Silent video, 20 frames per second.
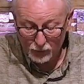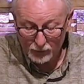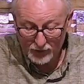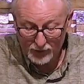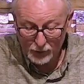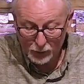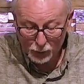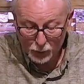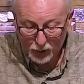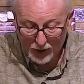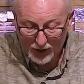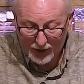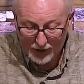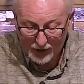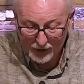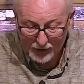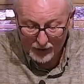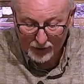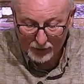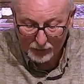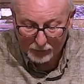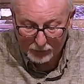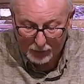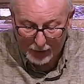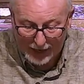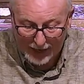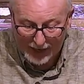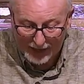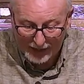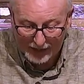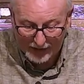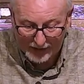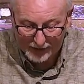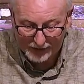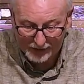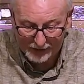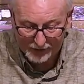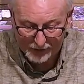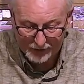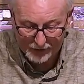been trained by it.